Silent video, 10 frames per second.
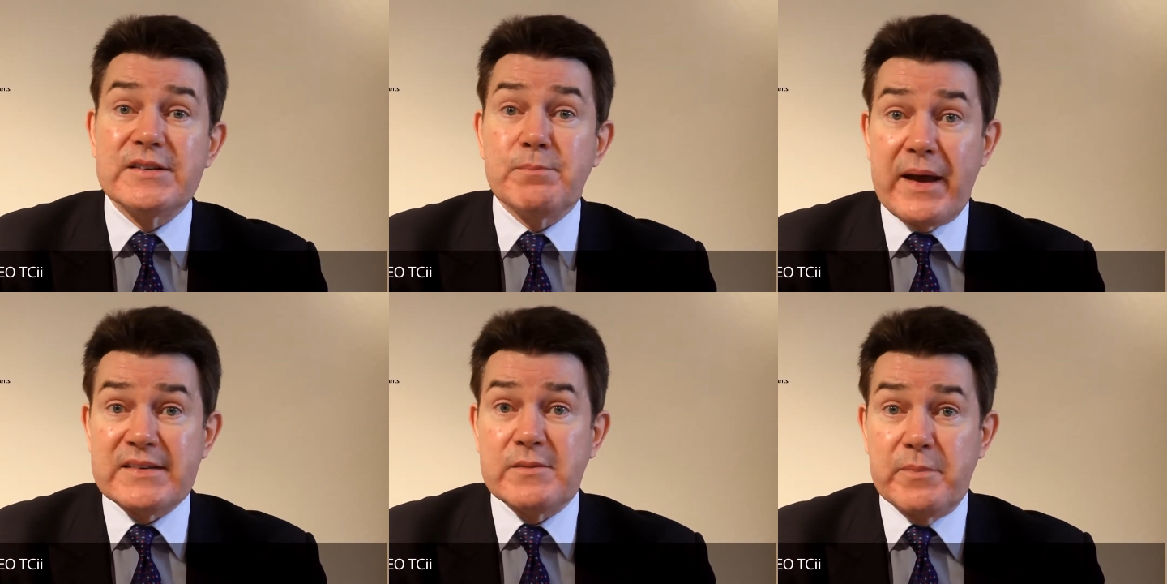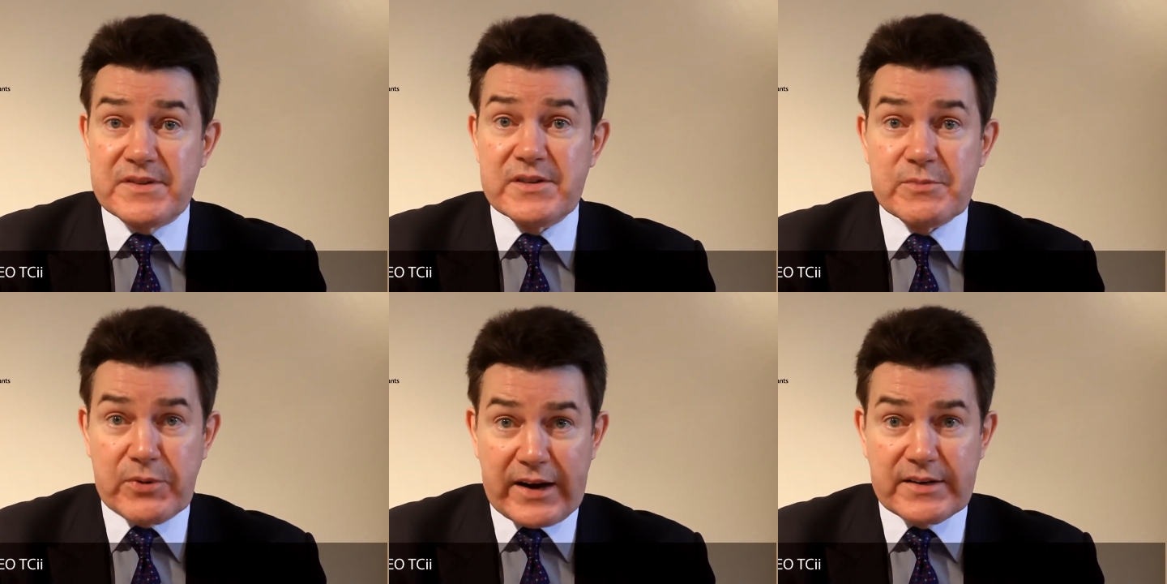Best Business
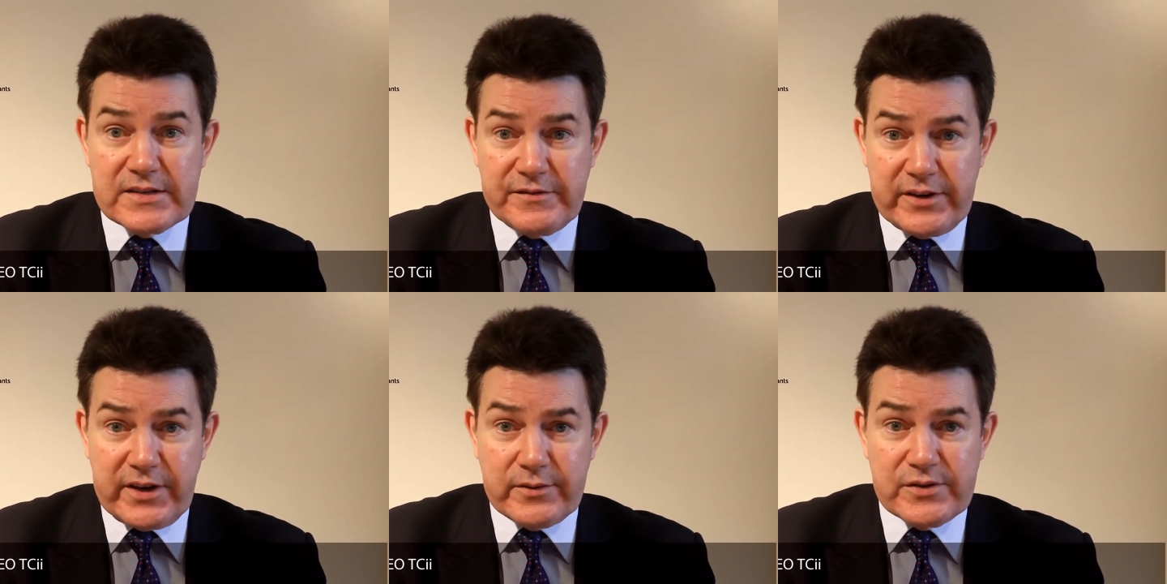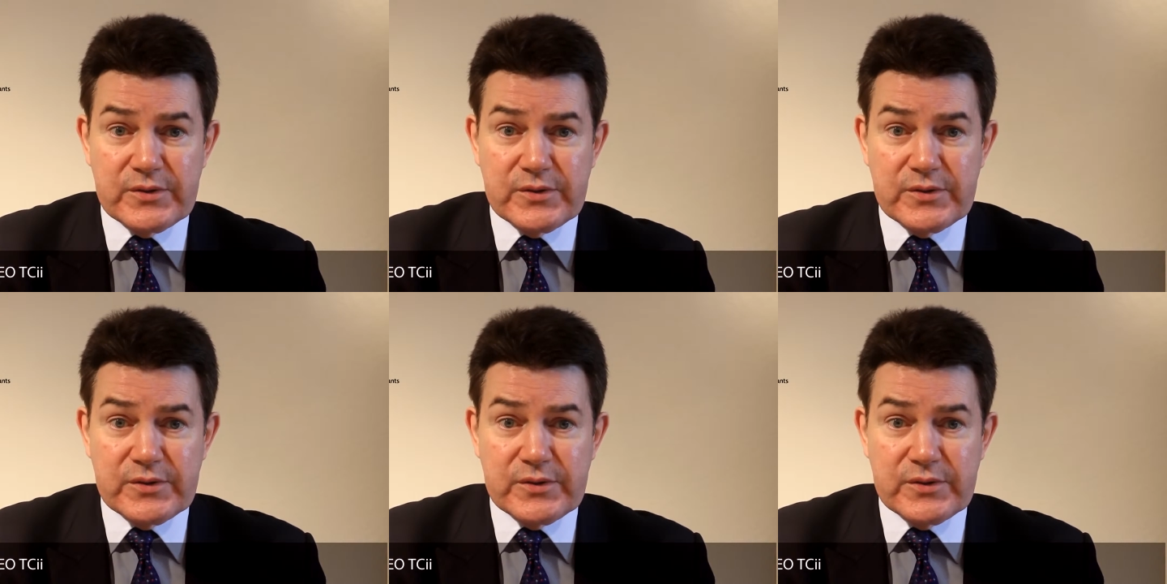Practice videos,